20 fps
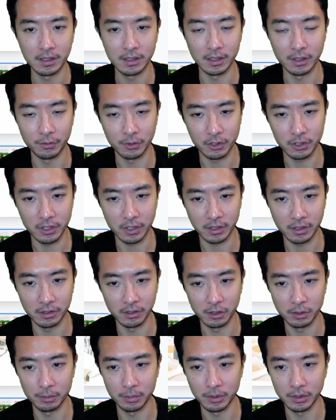Now if we check a
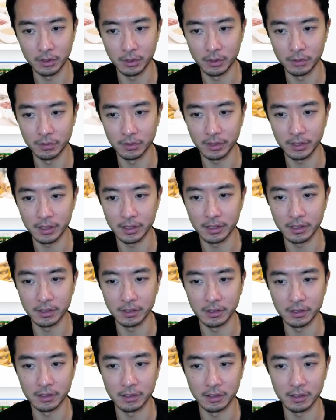little bit over
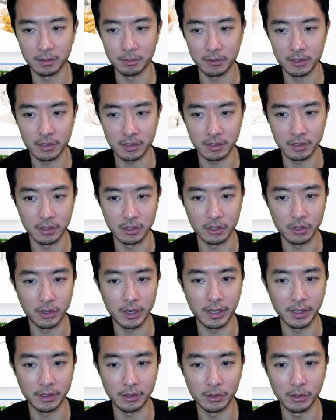here, I'm just gonna
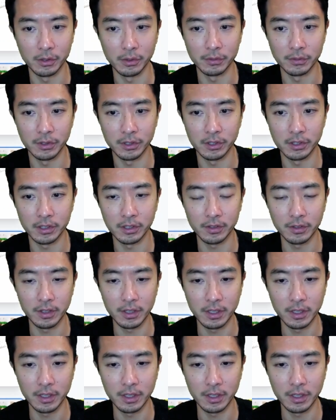drag it over.